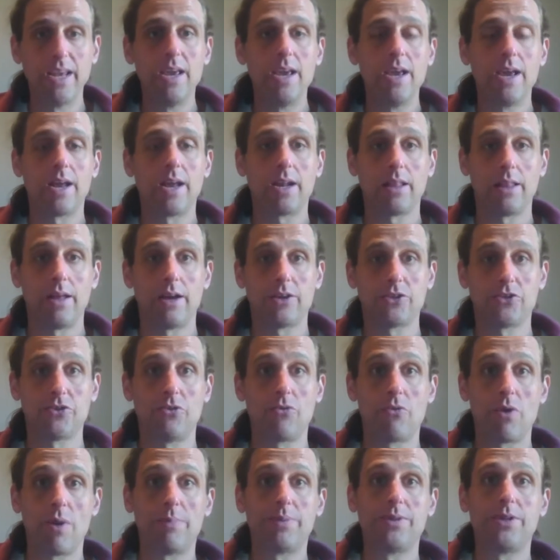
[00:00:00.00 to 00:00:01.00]
It allows for
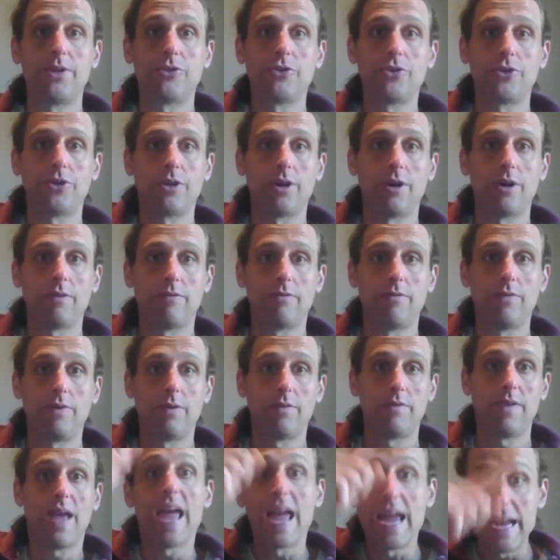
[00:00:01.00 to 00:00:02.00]
the repetition of
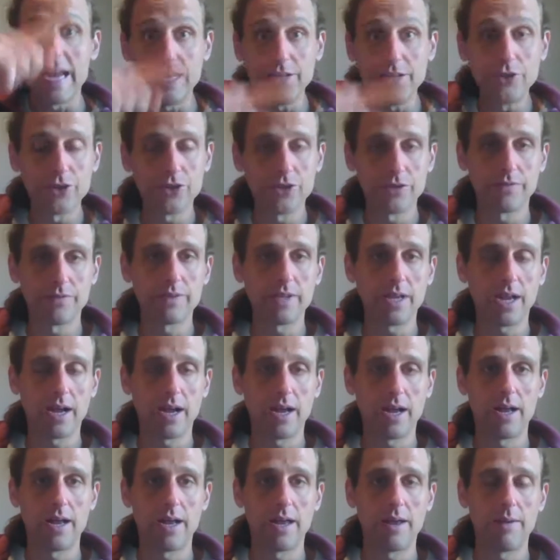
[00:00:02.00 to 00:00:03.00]
ages of
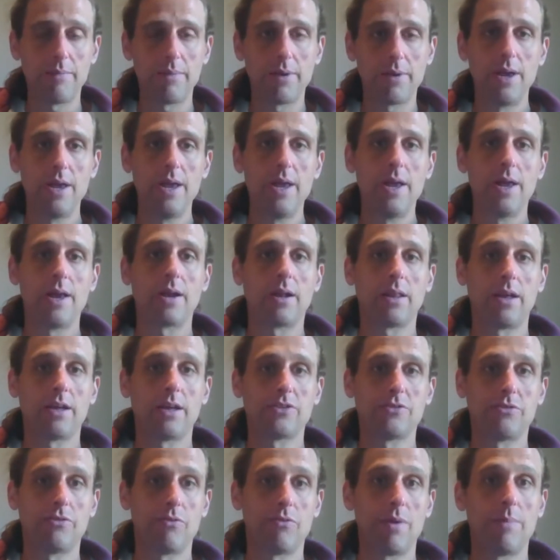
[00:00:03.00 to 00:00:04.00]
time. It
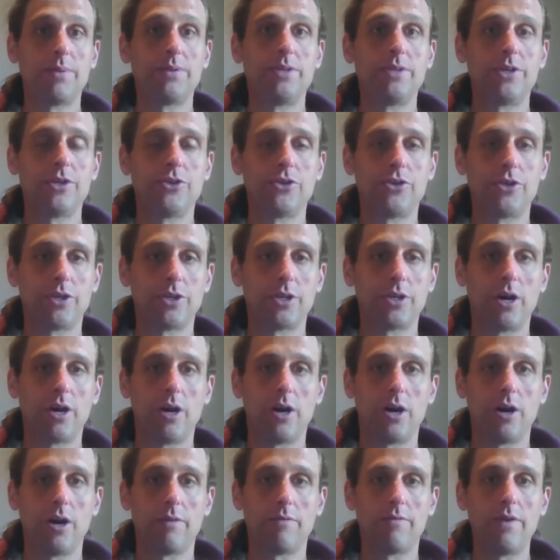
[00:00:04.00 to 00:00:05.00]
allows for the repetition
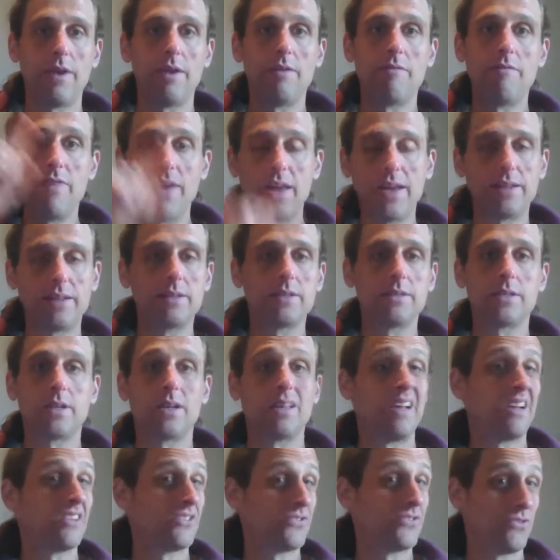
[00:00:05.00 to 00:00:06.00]
of events. It
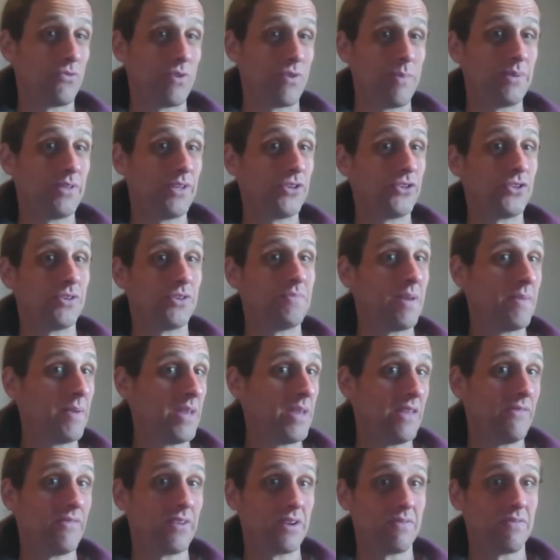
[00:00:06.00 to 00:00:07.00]
allows for the repetition maybe
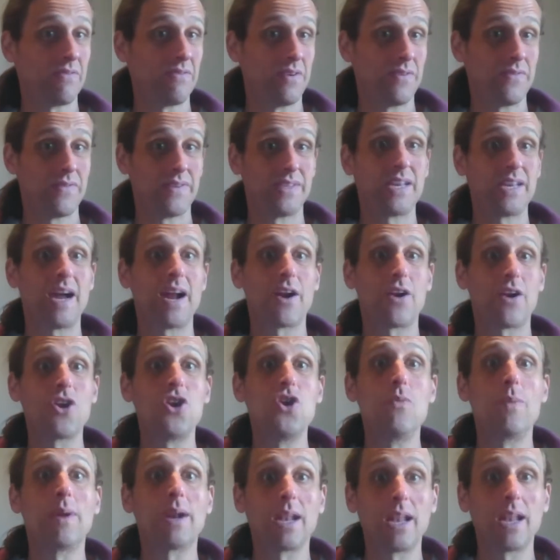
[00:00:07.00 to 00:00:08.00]
even of entire
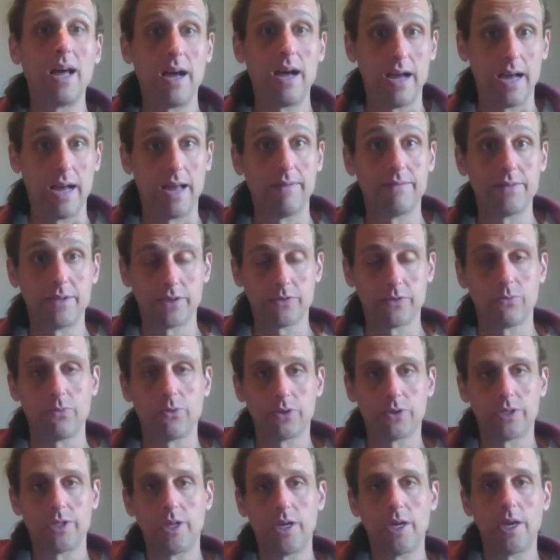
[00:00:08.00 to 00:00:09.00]
human lives, as we'll
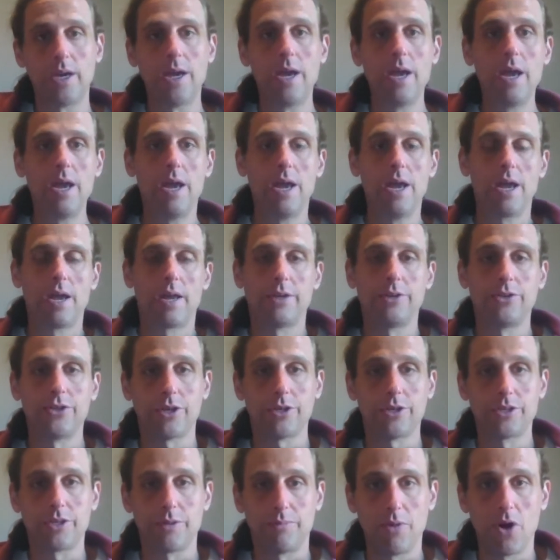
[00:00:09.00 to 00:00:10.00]
see in
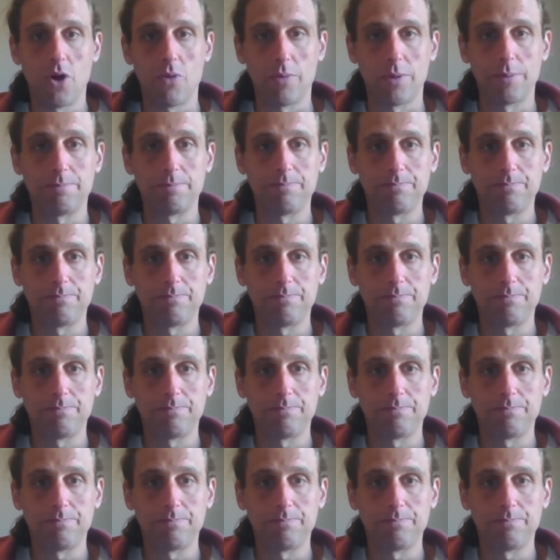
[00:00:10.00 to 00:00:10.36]
just a moment.